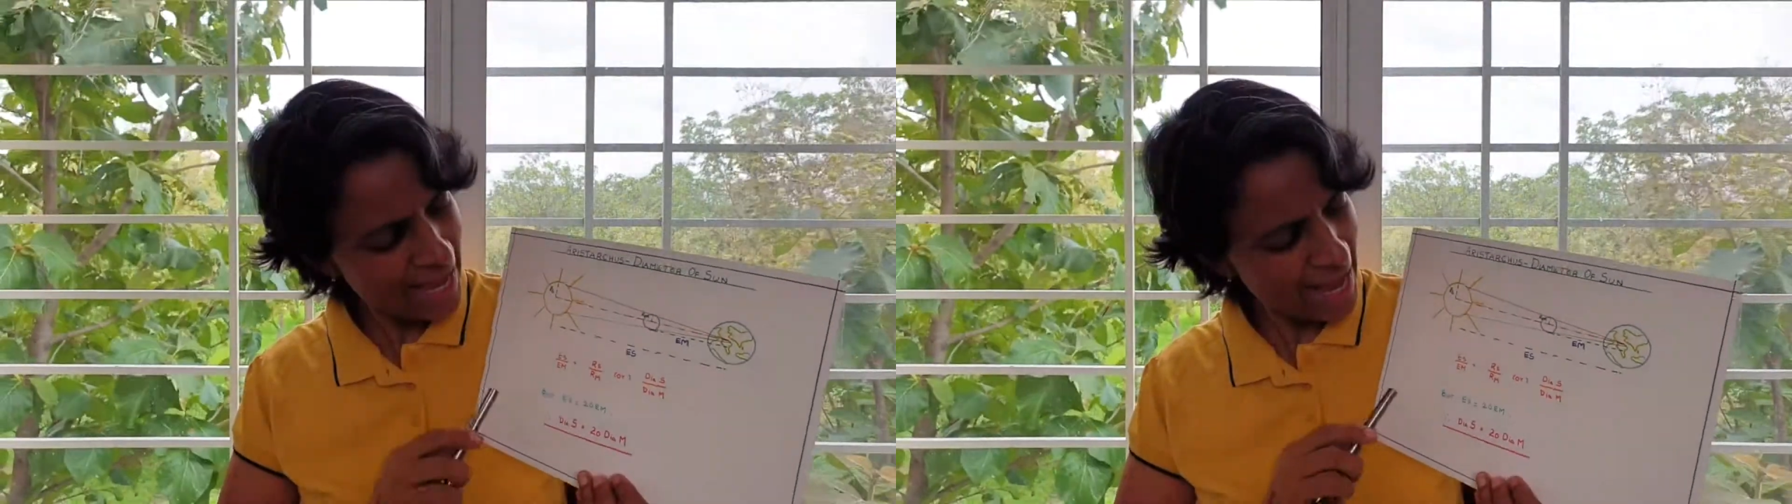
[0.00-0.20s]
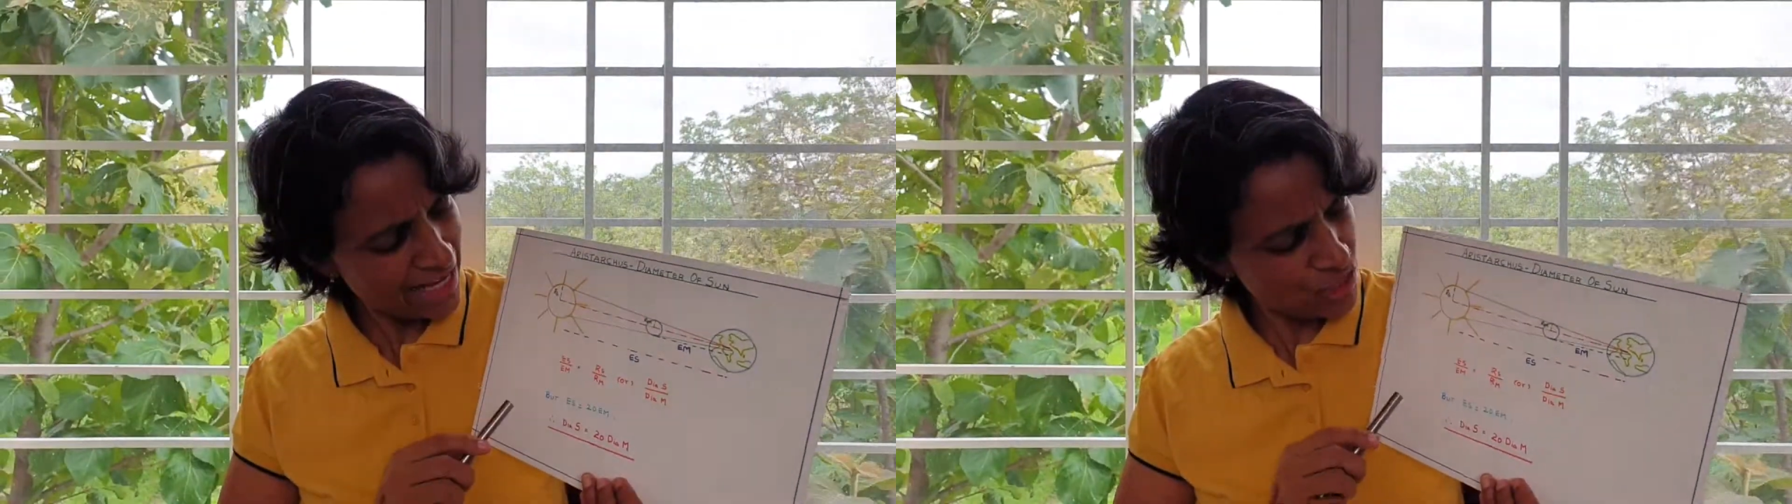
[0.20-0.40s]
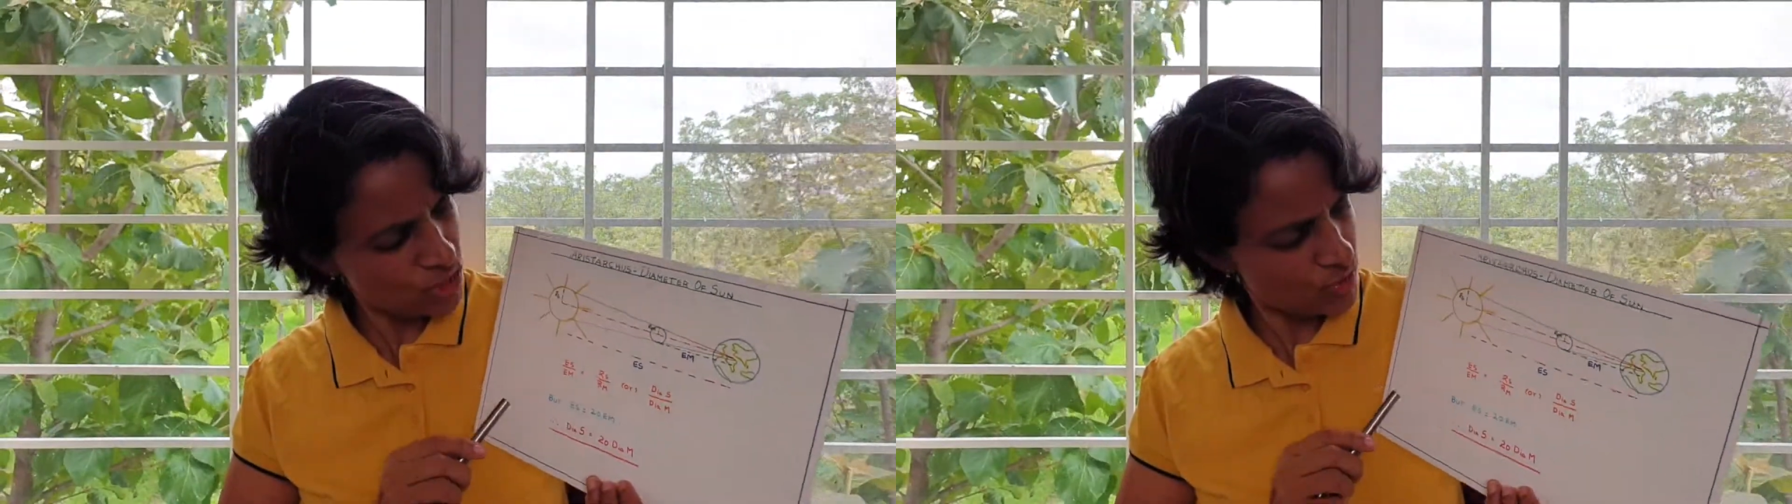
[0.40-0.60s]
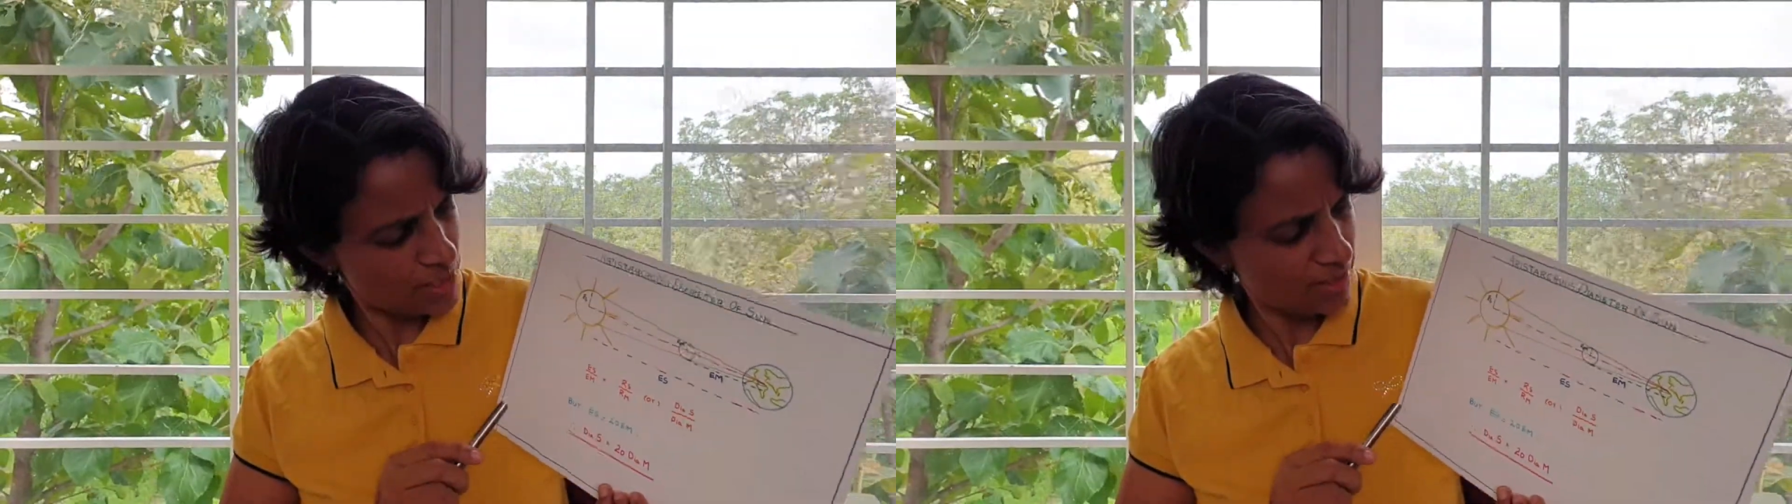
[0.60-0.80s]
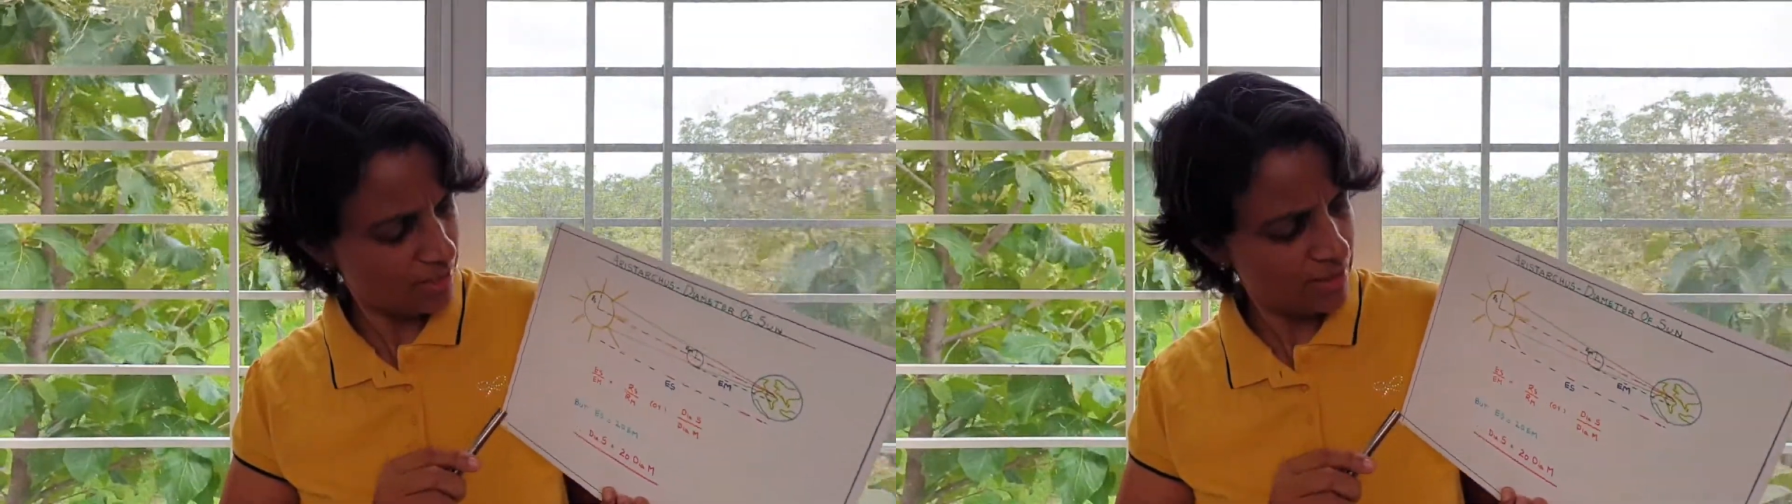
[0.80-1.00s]

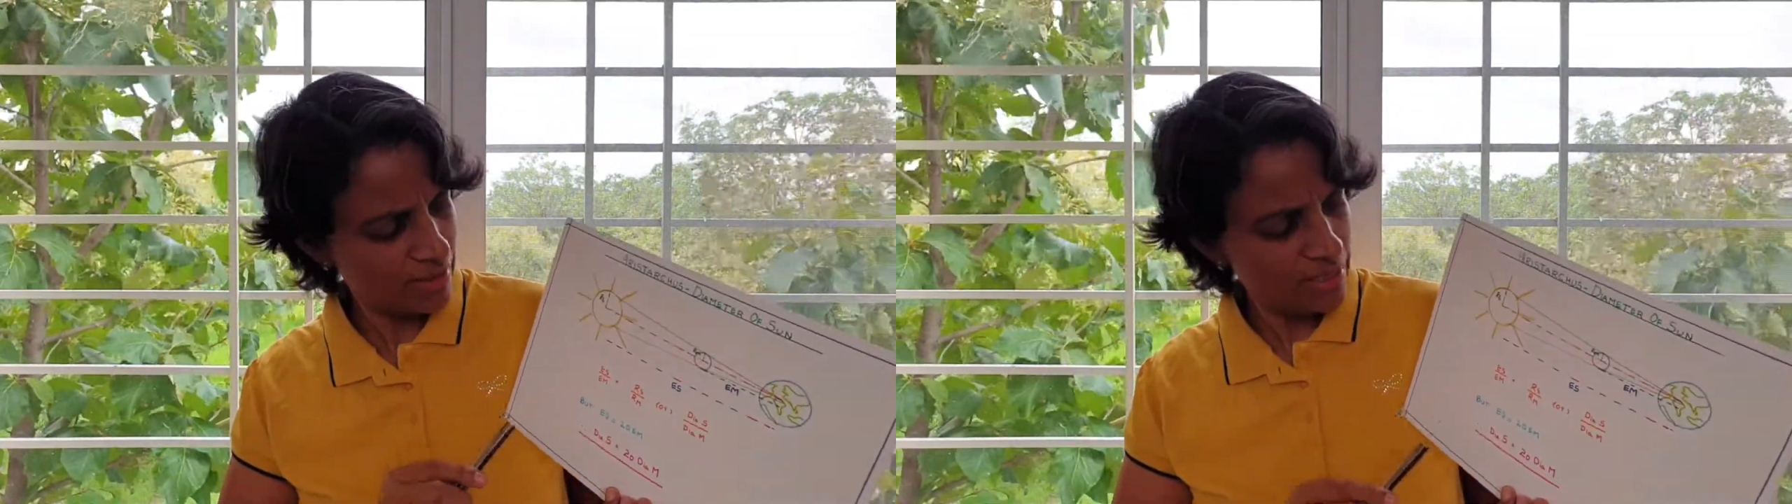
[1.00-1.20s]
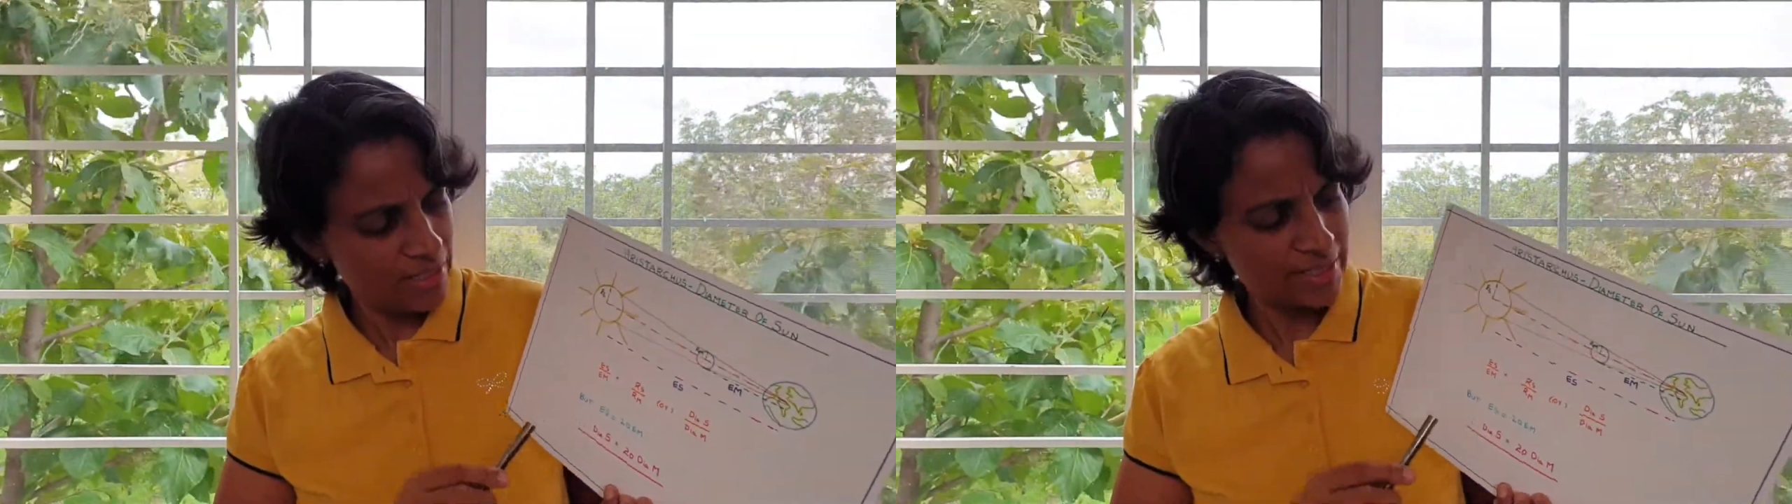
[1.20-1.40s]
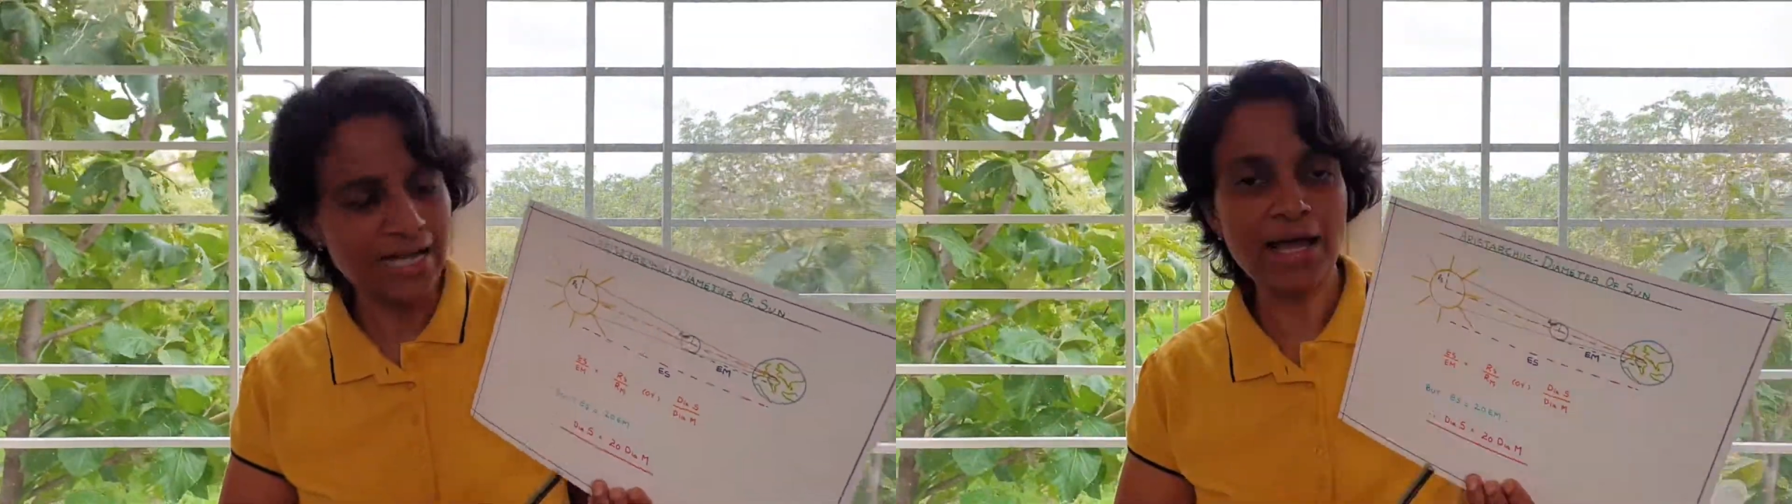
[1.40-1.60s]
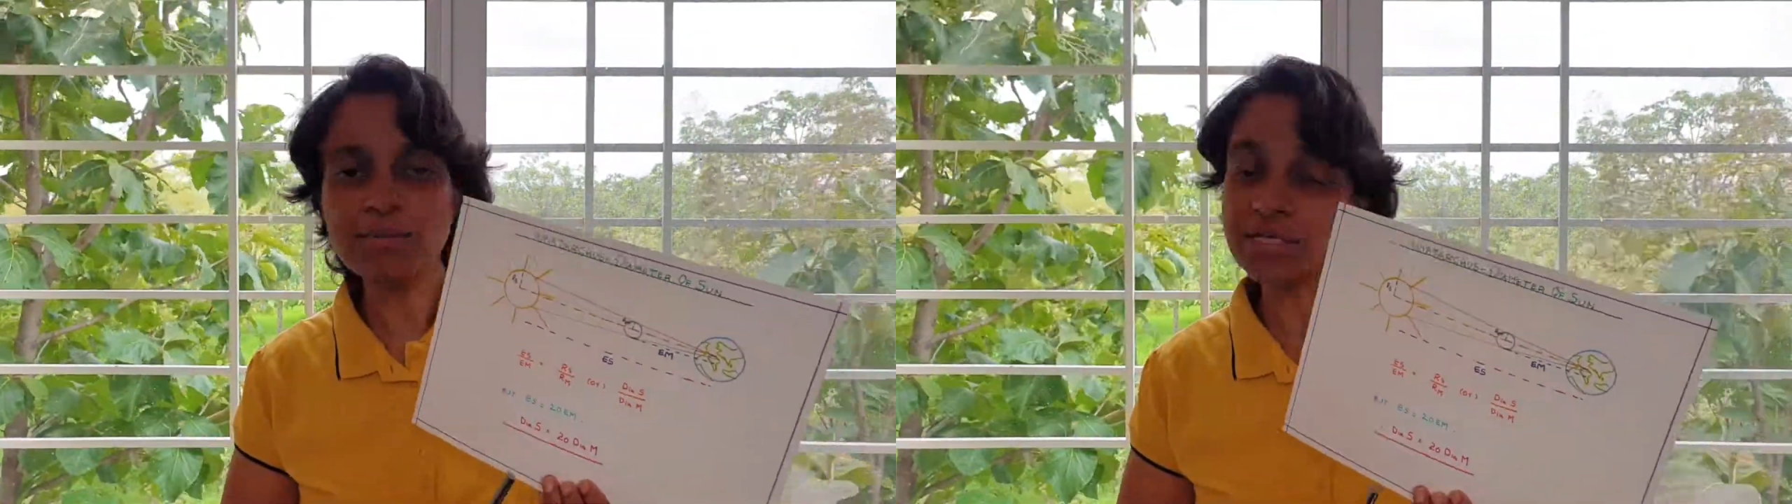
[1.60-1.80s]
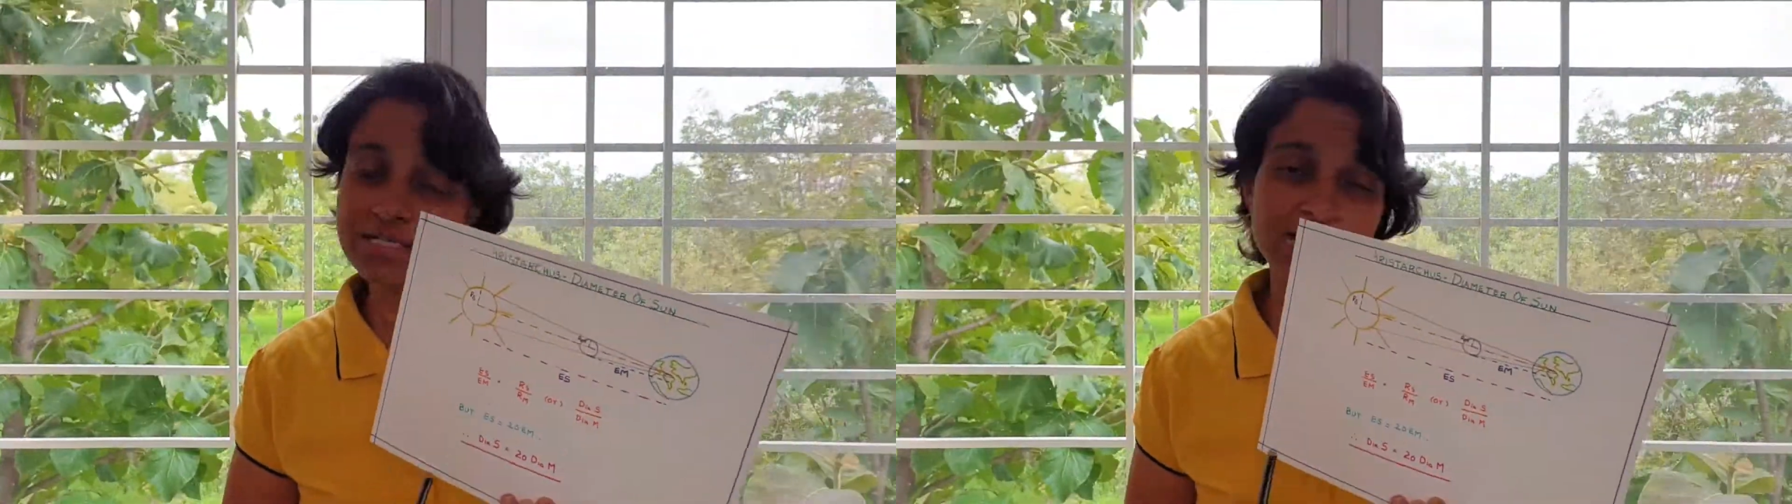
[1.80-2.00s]
actual diameter